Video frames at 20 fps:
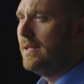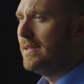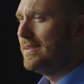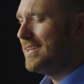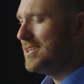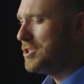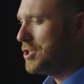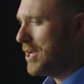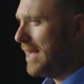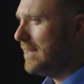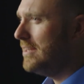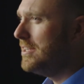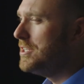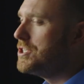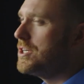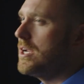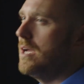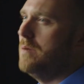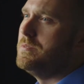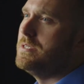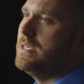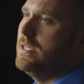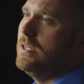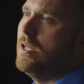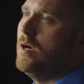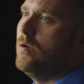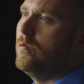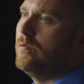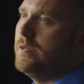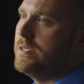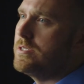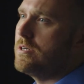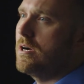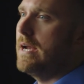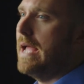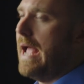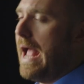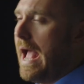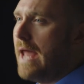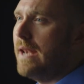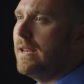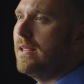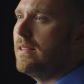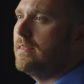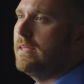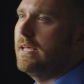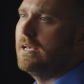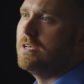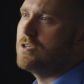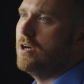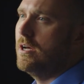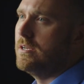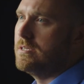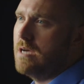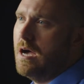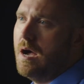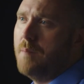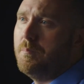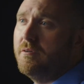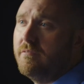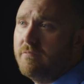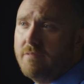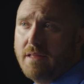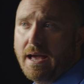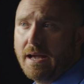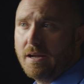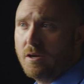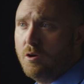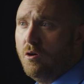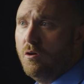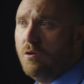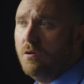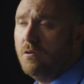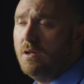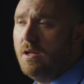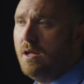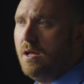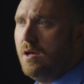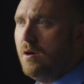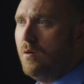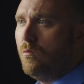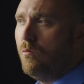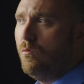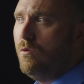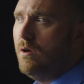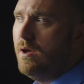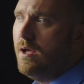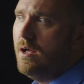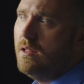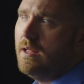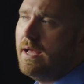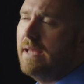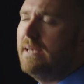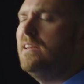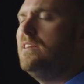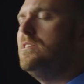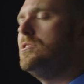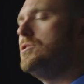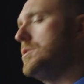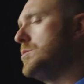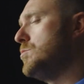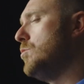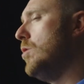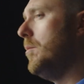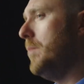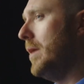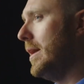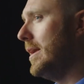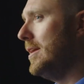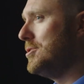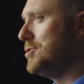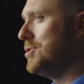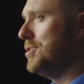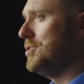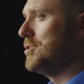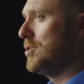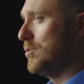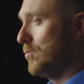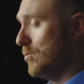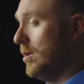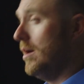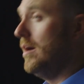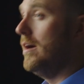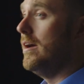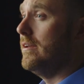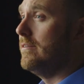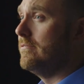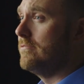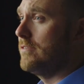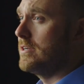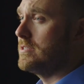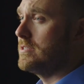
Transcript: The challenge comes in though when we start adding things on top of that goal. Well, I didn't just want my engine to run, for